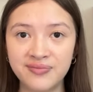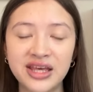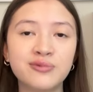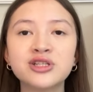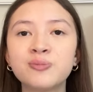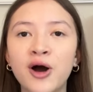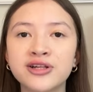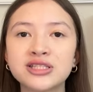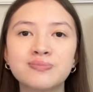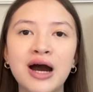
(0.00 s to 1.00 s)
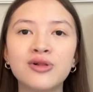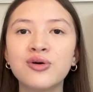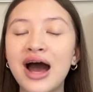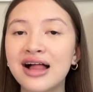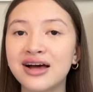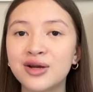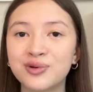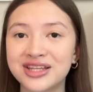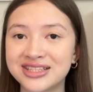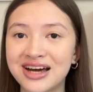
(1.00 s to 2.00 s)
In response, Paolo allied
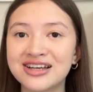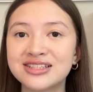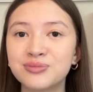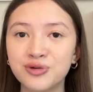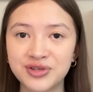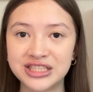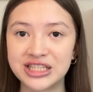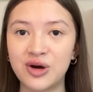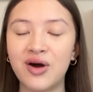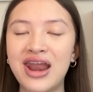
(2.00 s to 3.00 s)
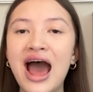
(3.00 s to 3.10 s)
with his cousin Maurizio and